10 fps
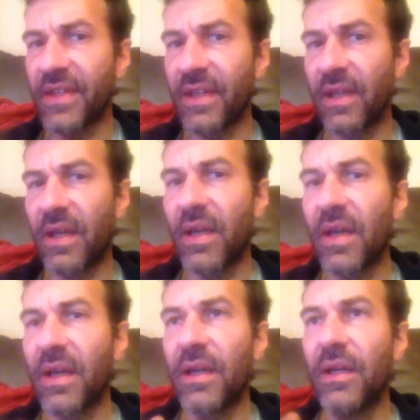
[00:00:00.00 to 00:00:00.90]
la
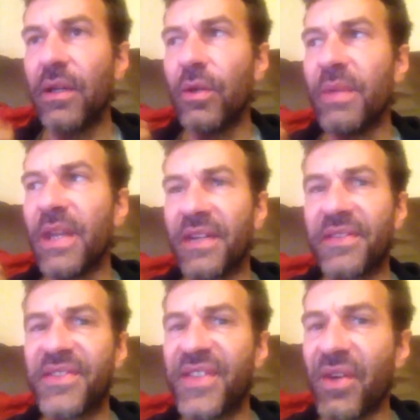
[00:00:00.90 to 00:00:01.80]

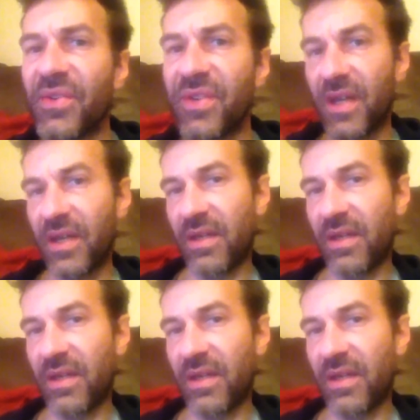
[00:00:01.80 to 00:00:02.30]
illuminazione.